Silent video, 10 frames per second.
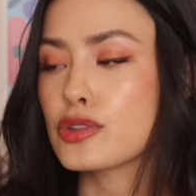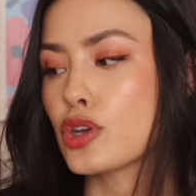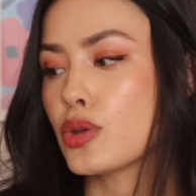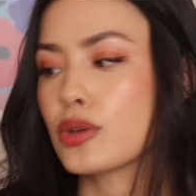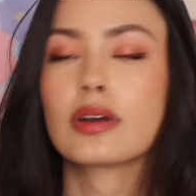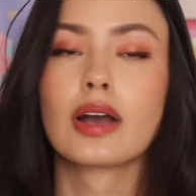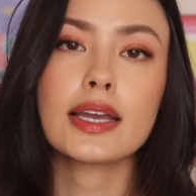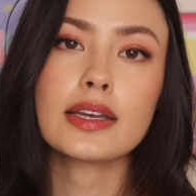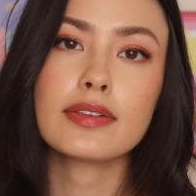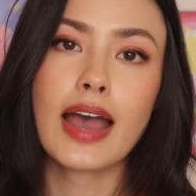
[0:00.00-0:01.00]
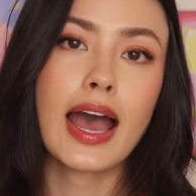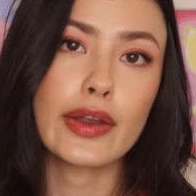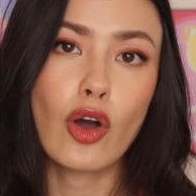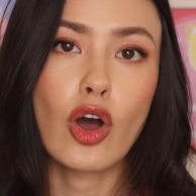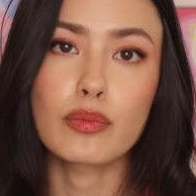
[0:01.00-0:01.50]
so you can kind of add
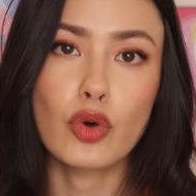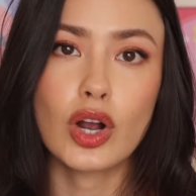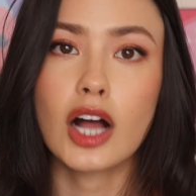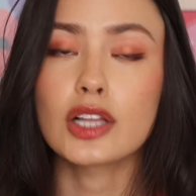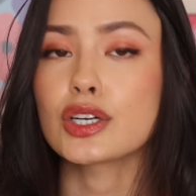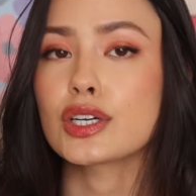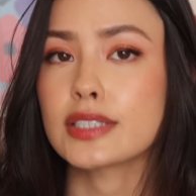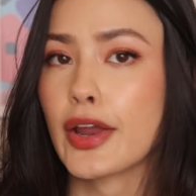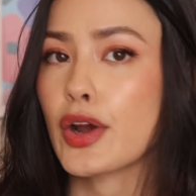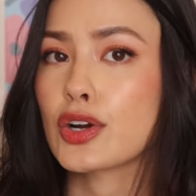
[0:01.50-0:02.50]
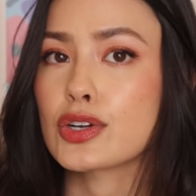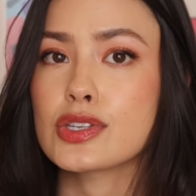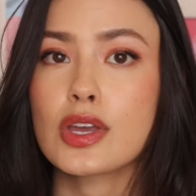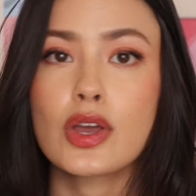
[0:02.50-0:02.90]
on more color layers.